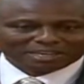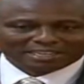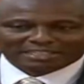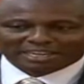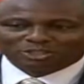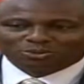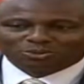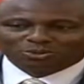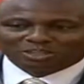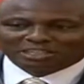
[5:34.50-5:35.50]
we are trying
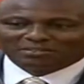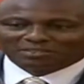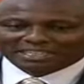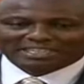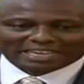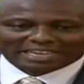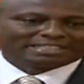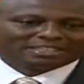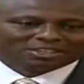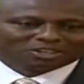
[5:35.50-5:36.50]
to reinvent
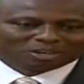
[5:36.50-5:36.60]
that,